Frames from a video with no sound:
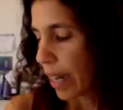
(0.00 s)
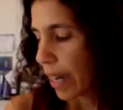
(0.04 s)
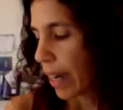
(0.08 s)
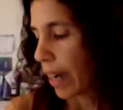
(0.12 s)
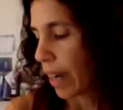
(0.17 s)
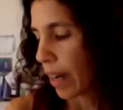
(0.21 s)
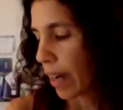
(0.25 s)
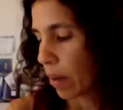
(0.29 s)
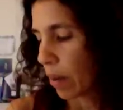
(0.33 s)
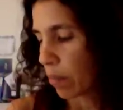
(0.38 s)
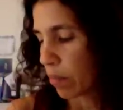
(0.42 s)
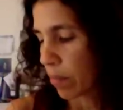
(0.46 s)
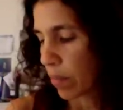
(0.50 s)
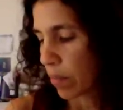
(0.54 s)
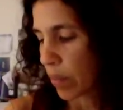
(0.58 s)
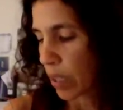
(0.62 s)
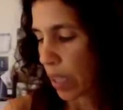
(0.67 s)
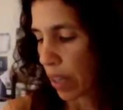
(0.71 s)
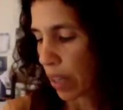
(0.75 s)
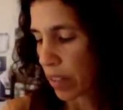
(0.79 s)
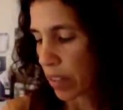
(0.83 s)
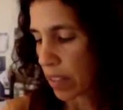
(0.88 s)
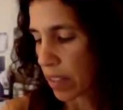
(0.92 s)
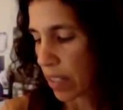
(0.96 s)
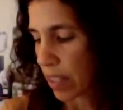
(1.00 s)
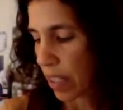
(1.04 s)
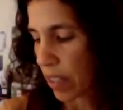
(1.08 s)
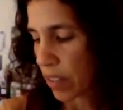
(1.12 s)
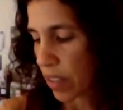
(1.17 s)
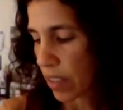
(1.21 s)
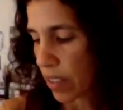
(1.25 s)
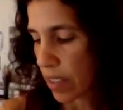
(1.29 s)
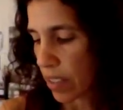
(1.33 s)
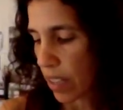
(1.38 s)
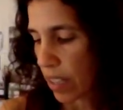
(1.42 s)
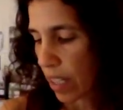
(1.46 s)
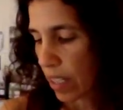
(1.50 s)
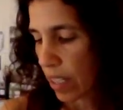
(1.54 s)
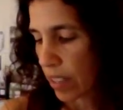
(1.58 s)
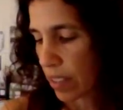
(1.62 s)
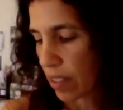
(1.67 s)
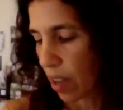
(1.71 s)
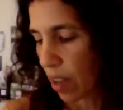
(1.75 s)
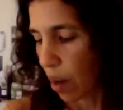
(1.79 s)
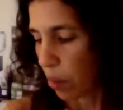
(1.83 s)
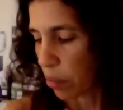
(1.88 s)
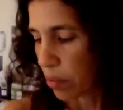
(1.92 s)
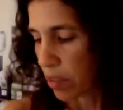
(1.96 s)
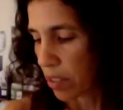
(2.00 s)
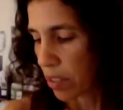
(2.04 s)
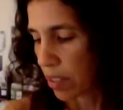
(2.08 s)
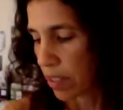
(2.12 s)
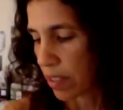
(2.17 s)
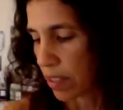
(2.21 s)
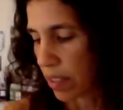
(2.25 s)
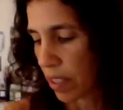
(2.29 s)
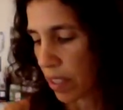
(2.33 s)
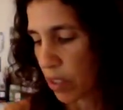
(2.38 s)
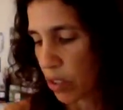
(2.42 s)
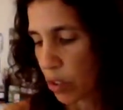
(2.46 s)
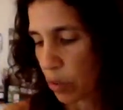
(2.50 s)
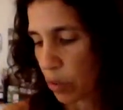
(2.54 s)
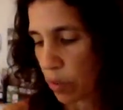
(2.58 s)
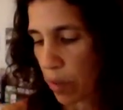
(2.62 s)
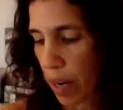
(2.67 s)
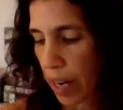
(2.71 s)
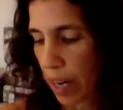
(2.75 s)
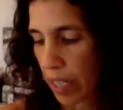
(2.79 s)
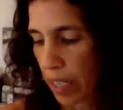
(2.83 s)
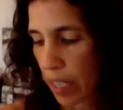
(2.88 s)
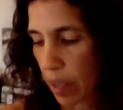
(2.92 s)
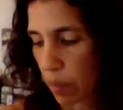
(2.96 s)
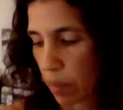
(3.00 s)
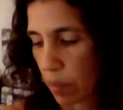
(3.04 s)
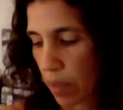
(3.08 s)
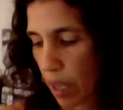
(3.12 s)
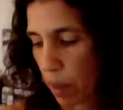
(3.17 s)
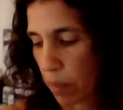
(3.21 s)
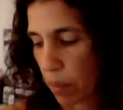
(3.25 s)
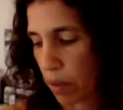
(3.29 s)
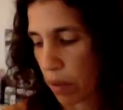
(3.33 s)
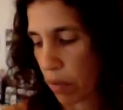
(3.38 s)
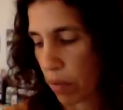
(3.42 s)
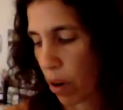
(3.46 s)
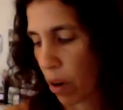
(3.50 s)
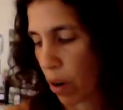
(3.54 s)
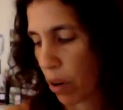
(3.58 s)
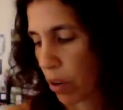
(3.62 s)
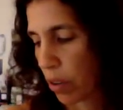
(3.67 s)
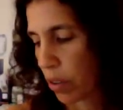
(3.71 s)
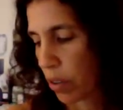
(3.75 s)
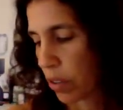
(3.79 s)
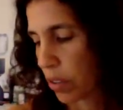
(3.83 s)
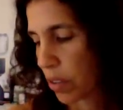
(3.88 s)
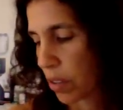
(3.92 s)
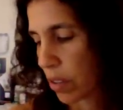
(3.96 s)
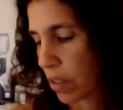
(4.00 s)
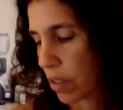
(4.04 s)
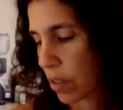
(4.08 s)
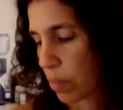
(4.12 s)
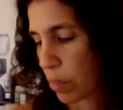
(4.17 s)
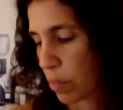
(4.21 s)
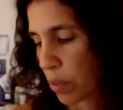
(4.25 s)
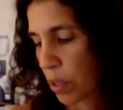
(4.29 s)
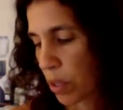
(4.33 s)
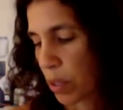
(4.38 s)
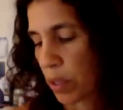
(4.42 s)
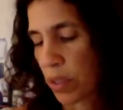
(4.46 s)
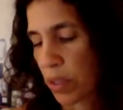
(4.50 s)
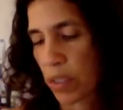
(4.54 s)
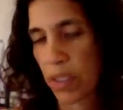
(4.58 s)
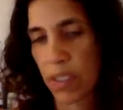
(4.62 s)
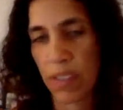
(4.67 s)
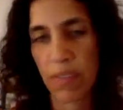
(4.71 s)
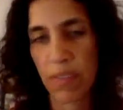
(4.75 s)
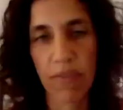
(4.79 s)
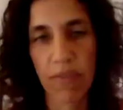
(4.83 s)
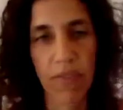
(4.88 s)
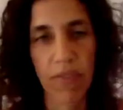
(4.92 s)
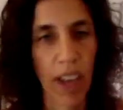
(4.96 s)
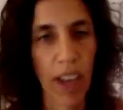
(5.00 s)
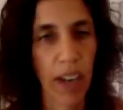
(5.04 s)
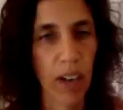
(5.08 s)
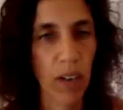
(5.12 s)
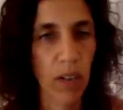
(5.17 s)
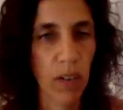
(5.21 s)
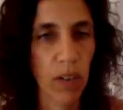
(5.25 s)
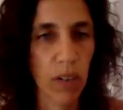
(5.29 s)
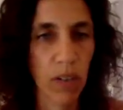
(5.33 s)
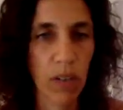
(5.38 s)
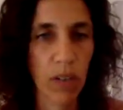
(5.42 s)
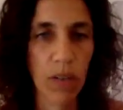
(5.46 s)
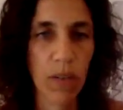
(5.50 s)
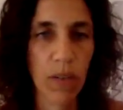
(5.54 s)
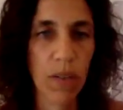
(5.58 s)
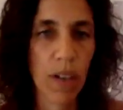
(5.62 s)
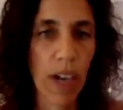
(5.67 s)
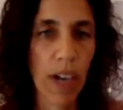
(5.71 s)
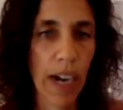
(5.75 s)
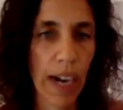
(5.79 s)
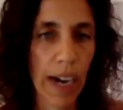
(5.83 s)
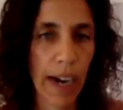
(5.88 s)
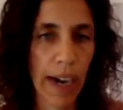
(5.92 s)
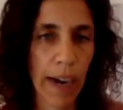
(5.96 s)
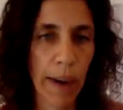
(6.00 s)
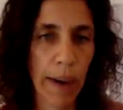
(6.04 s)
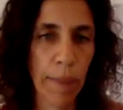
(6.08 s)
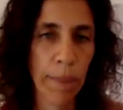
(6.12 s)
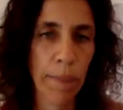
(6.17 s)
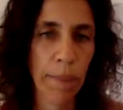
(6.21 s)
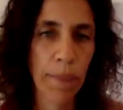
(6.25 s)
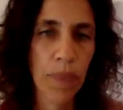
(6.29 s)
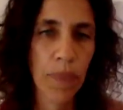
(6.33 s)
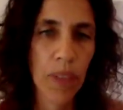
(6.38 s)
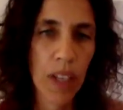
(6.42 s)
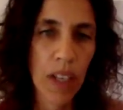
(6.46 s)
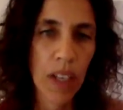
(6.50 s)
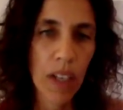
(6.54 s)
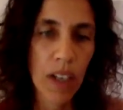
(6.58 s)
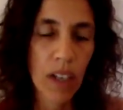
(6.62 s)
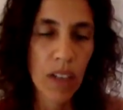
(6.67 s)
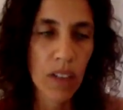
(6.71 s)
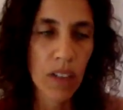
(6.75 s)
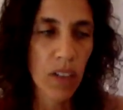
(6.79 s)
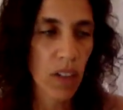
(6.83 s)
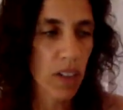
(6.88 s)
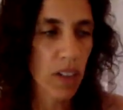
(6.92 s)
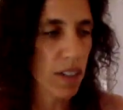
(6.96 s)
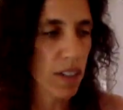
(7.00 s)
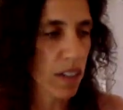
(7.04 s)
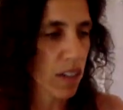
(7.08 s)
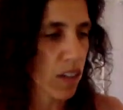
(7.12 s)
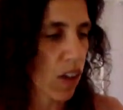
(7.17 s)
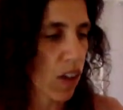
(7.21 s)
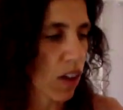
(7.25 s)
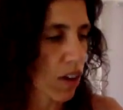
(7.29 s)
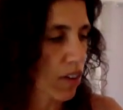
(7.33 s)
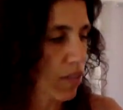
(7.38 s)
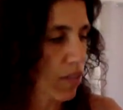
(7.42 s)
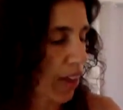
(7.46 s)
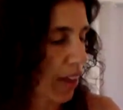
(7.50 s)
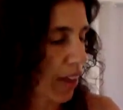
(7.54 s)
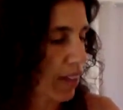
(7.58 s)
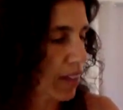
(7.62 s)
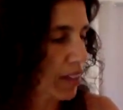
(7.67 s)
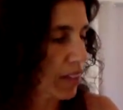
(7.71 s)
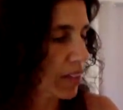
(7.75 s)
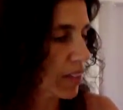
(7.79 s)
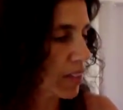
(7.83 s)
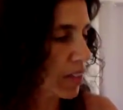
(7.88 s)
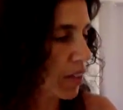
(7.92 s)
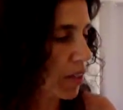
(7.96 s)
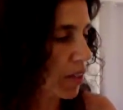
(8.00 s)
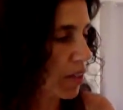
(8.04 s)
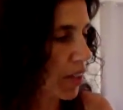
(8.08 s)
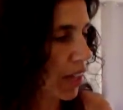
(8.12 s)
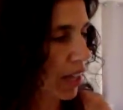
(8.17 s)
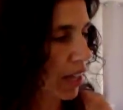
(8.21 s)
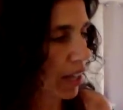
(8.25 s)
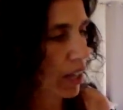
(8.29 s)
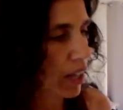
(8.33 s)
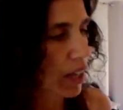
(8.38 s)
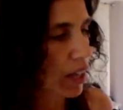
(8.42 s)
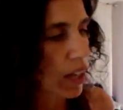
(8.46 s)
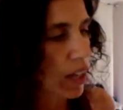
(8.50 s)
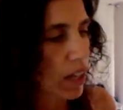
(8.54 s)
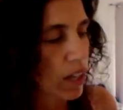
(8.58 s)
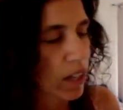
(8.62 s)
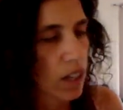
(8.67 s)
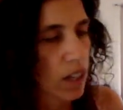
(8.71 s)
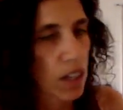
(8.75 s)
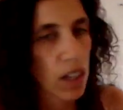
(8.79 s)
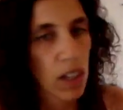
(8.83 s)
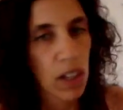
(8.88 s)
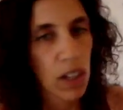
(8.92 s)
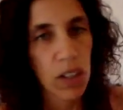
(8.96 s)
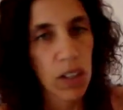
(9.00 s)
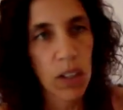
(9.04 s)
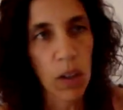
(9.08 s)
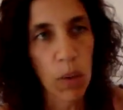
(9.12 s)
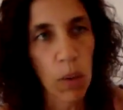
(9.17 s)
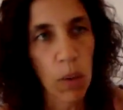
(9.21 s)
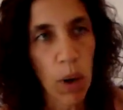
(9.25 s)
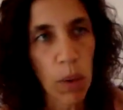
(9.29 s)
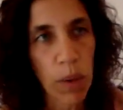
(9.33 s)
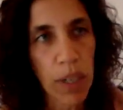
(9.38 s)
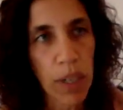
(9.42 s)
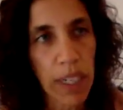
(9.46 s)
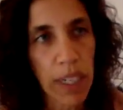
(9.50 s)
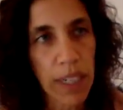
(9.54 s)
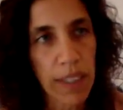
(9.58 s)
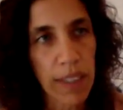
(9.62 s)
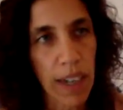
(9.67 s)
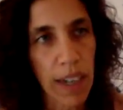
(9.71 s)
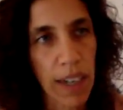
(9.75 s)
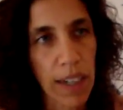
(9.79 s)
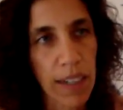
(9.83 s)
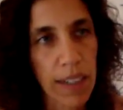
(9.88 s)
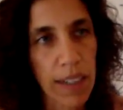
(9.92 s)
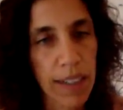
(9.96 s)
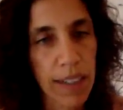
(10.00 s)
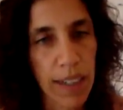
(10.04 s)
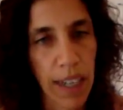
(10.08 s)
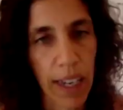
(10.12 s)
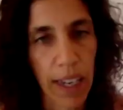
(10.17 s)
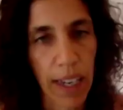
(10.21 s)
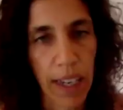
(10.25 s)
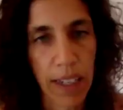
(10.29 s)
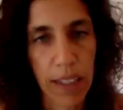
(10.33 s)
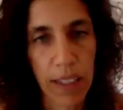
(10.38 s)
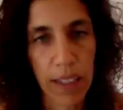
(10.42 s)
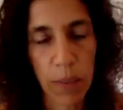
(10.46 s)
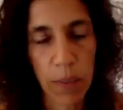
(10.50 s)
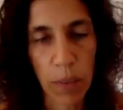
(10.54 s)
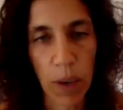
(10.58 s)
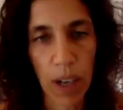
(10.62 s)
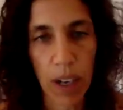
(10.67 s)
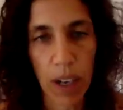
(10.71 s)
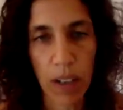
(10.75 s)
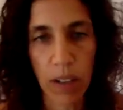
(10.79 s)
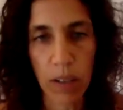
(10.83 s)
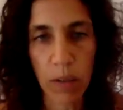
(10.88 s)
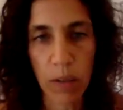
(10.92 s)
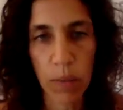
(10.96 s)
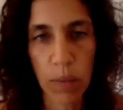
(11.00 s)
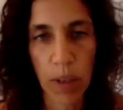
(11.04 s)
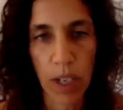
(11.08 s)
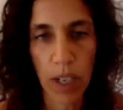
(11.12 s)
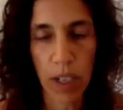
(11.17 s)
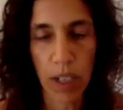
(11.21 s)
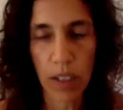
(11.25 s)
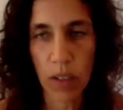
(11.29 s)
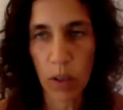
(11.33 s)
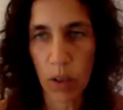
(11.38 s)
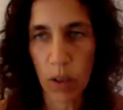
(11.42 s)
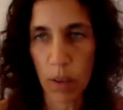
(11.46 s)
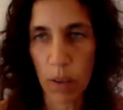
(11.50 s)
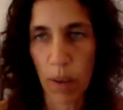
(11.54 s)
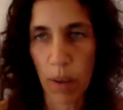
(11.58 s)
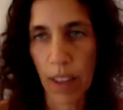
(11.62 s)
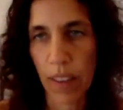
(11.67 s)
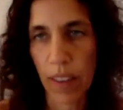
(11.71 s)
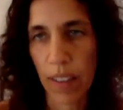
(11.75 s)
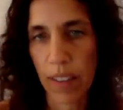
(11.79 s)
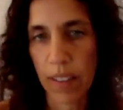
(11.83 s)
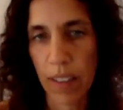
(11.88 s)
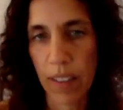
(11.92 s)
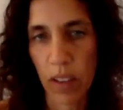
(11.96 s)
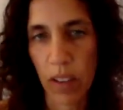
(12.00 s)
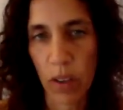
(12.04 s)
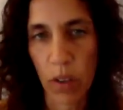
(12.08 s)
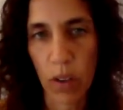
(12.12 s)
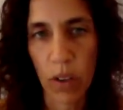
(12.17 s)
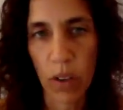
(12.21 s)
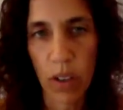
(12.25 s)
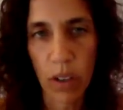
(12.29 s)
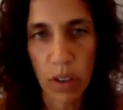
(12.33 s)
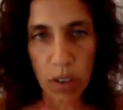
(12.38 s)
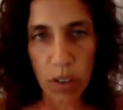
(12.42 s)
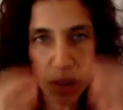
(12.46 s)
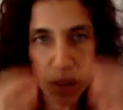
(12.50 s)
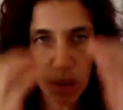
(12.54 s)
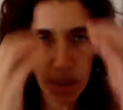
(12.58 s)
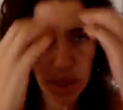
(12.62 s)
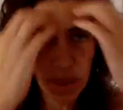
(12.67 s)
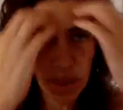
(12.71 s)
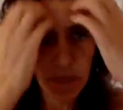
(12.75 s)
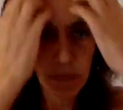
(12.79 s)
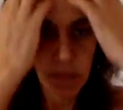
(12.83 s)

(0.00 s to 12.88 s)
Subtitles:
Clary Sage, I said, cypress, I said, geranium, lemon rose, spruce, fennel. So there's a lot of, and this is the thing. So what we need to understand as well when I talk about the essential oils,